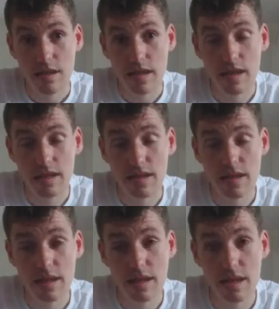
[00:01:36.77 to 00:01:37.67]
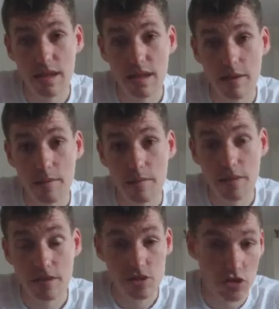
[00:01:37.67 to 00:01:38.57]
in the
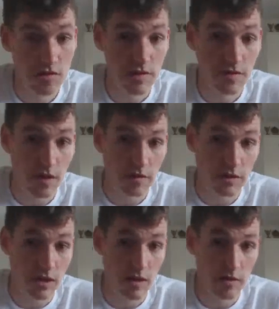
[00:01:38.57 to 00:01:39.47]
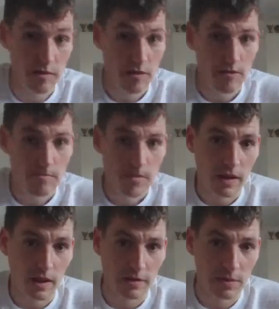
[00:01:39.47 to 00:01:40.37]
jury vote, so
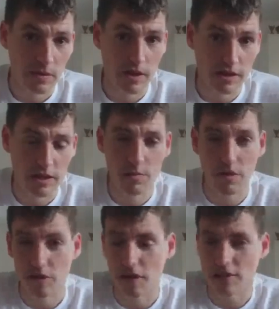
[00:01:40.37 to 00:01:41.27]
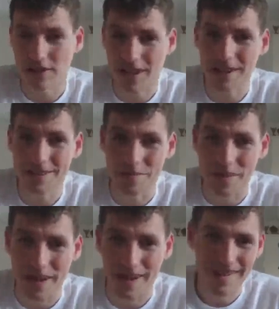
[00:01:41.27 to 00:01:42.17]
let's be honest, let's put United
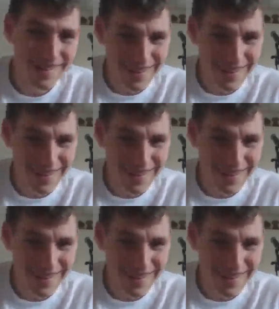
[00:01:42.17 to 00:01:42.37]
Kingdom there.